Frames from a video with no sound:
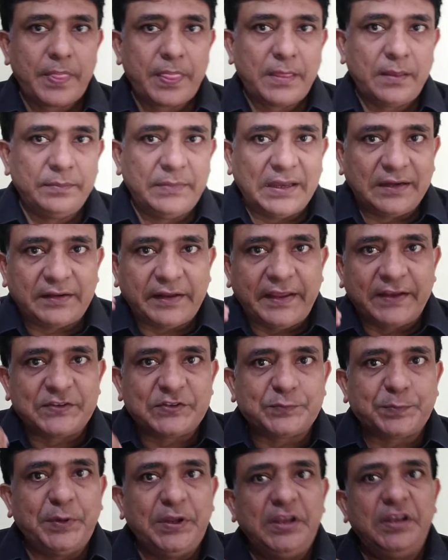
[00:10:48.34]
that
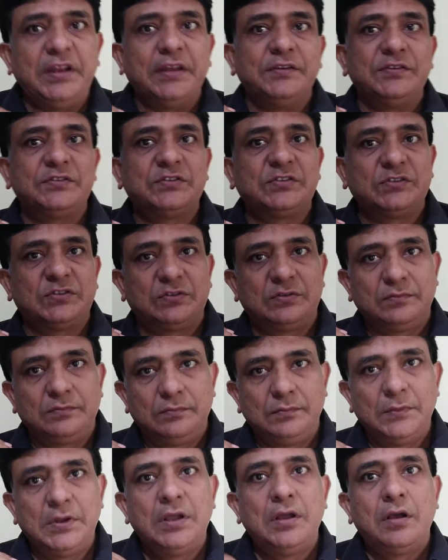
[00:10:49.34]
experience,
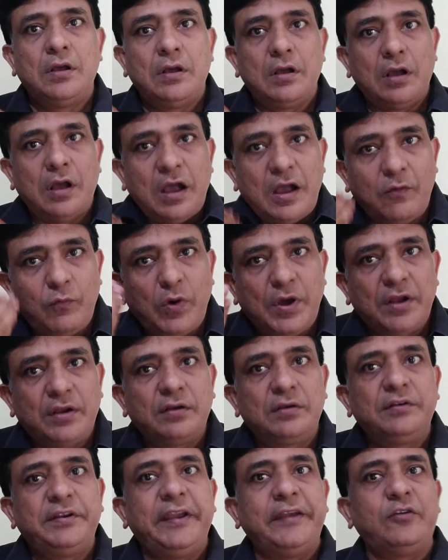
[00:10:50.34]

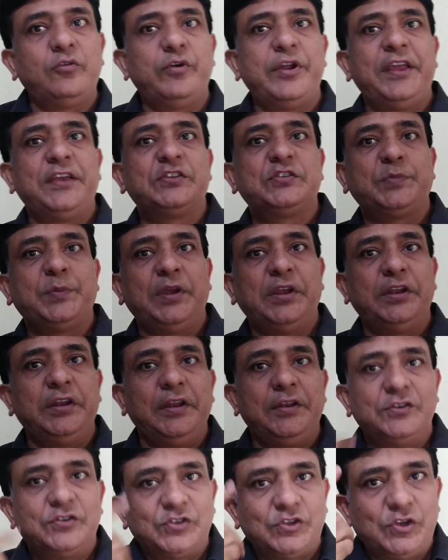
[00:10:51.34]
our day-to-day
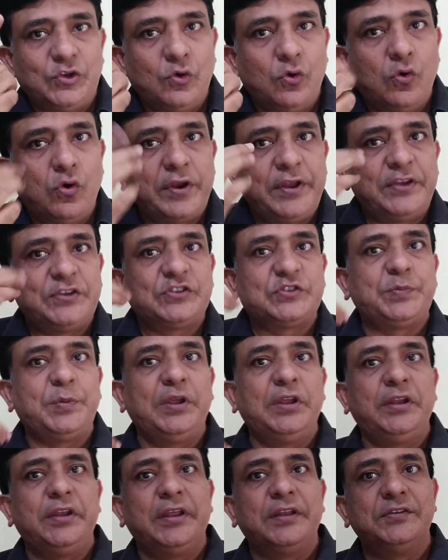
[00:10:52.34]
experience, your
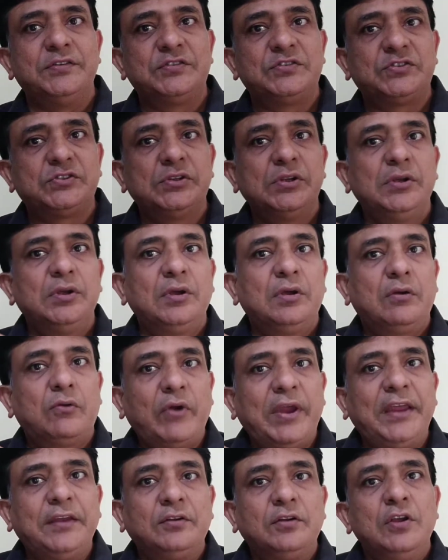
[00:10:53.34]
experience,
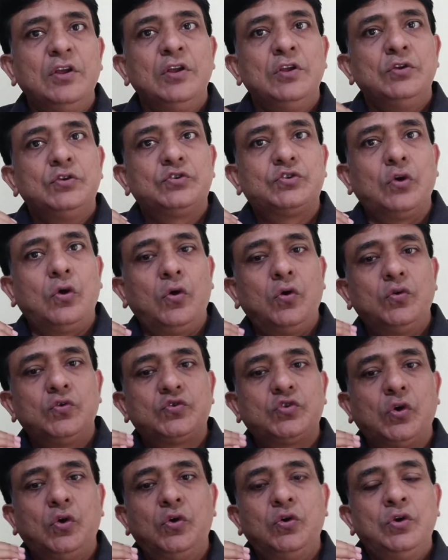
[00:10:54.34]
right?
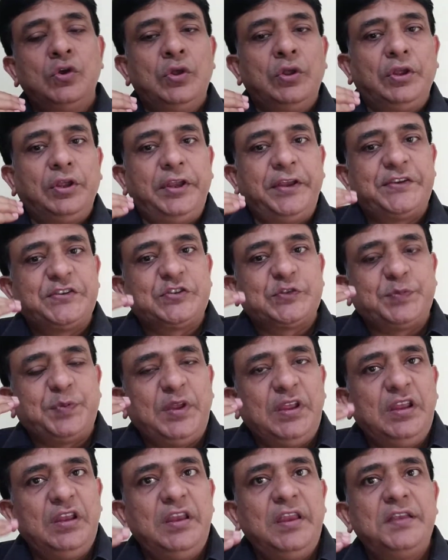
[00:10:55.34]
So
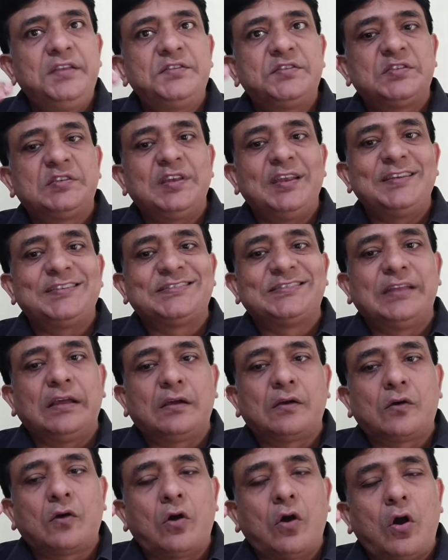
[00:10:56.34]
experience is
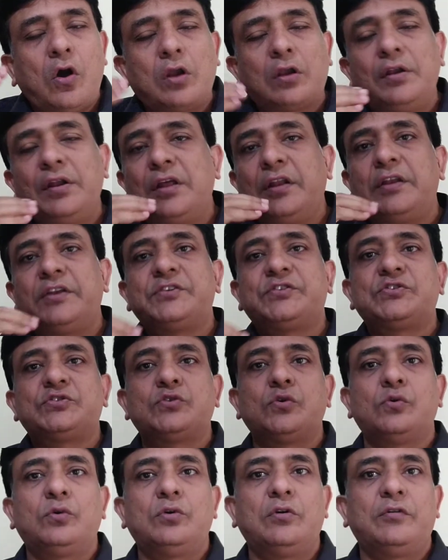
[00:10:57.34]
the
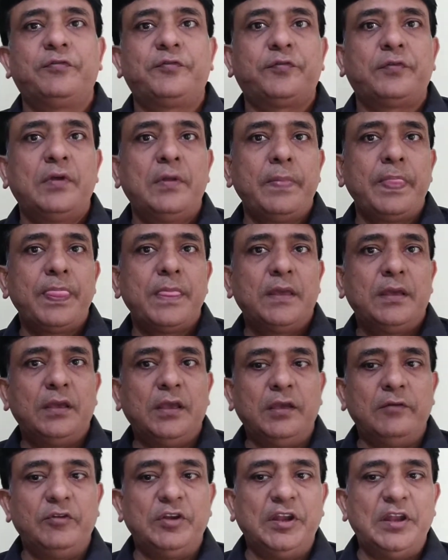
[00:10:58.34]
cornerstone of
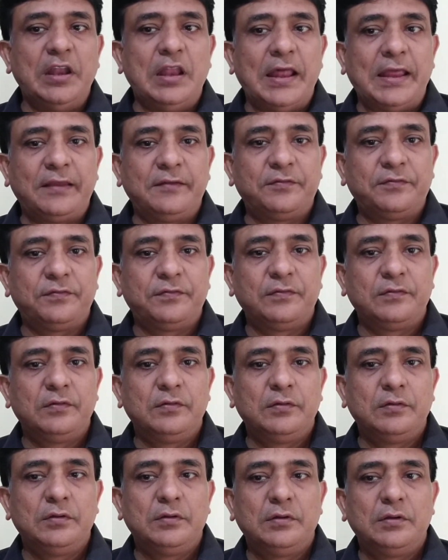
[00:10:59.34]
everyday life.
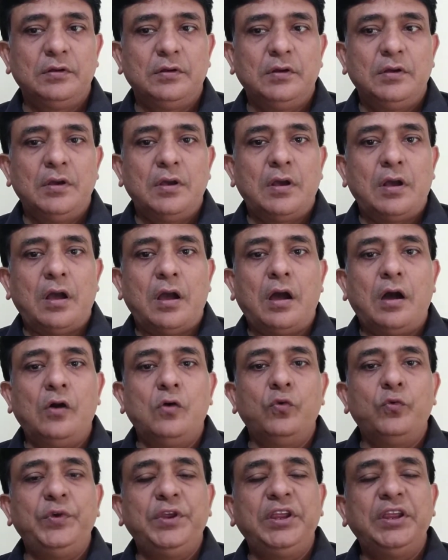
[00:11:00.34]

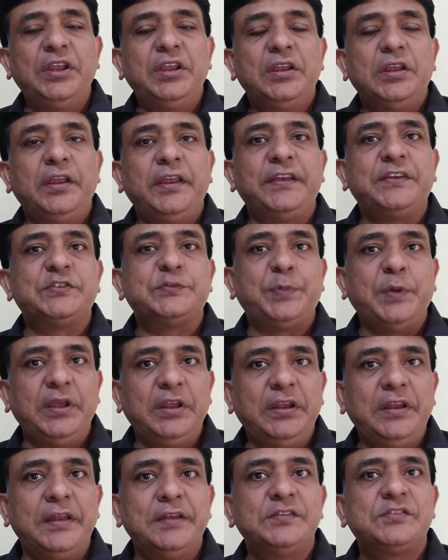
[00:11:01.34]
How we
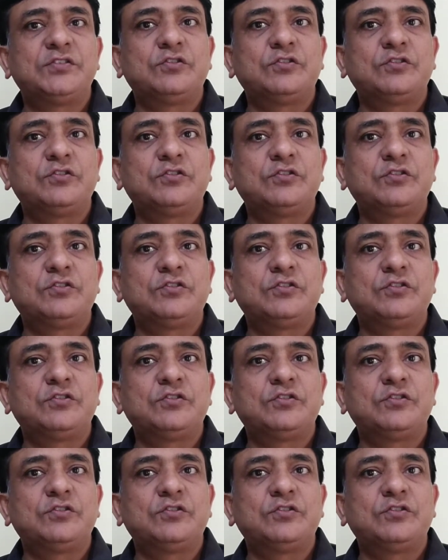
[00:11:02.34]
experience